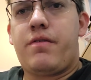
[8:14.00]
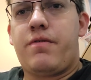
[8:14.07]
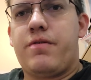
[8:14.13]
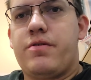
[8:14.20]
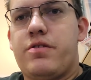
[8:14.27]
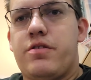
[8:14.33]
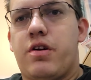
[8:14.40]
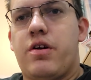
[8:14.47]
for
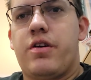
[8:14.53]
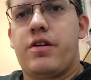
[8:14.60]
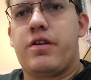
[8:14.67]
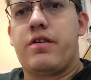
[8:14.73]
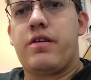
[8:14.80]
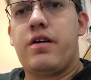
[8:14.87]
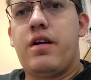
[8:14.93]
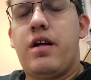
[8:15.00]
the
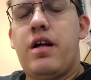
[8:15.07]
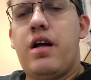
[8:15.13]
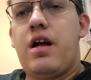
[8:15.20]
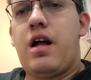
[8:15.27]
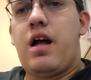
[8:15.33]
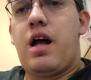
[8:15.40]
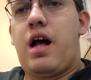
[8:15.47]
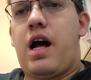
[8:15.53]
starter.
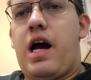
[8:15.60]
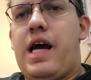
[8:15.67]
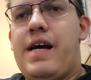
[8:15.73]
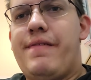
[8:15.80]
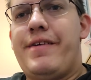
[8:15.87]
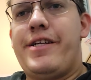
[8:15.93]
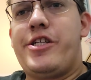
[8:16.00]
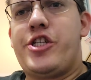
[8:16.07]
I
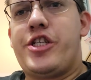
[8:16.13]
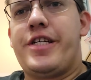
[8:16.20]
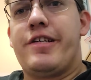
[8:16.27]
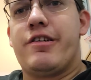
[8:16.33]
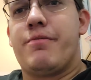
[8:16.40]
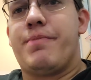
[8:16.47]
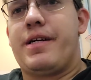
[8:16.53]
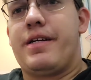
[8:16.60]
have a
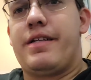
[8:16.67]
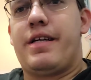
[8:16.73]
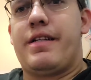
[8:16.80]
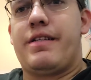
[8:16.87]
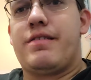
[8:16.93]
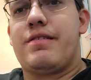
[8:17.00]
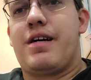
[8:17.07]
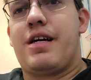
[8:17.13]
cheater button on
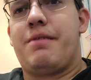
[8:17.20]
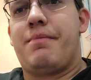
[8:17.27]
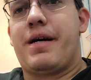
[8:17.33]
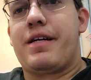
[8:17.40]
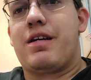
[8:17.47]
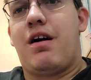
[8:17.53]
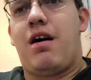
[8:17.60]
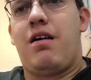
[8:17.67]
the side of
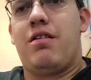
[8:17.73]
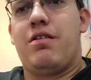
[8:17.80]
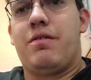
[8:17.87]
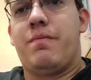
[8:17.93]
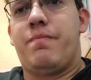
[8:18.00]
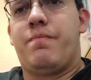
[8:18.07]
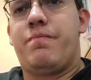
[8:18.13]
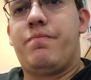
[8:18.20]
my
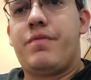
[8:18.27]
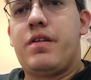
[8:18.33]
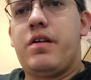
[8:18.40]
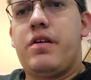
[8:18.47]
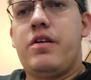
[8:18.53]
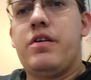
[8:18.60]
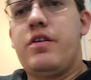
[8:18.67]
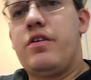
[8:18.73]
column
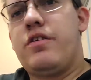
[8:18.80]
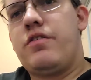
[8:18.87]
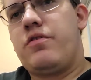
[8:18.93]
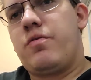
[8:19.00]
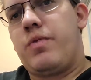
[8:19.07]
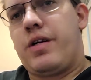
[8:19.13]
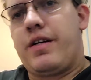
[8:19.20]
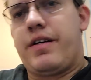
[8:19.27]

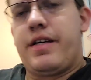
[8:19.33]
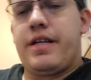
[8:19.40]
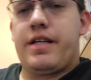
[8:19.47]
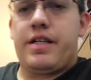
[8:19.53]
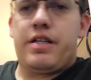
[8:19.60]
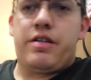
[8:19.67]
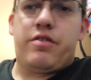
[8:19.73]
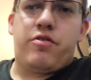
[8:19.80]
to where
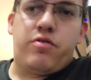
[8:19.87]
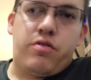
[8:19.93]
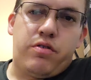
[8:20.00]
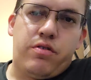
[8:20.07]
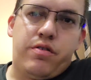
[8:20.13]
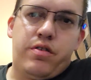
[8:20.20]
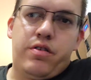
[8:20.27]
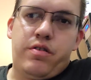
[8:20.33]
it
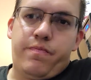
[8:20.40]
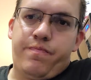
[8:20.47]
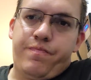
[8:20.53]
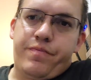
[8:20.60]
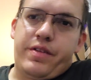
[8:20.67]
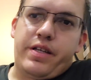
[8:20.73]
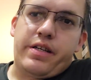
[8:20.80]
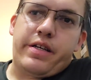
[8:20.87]

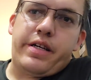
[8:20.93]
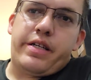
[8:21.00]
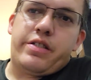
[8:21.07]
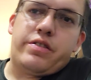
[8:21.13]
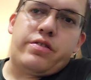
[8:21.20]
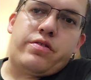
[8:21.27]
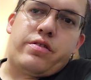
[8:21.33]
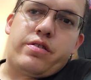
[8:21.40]

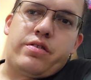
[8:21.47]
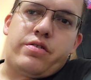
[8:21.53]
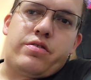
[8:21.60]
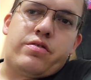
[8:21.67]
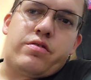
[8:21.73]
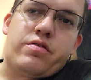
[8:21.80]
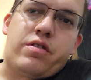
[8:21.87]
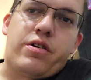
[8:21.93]
engages the
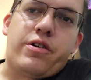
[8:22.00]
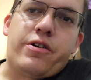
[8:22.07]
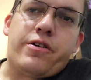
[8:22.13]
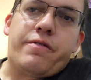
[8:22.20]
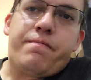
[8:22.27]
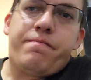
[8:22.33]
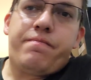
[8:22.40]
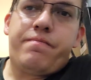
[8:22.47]
starter.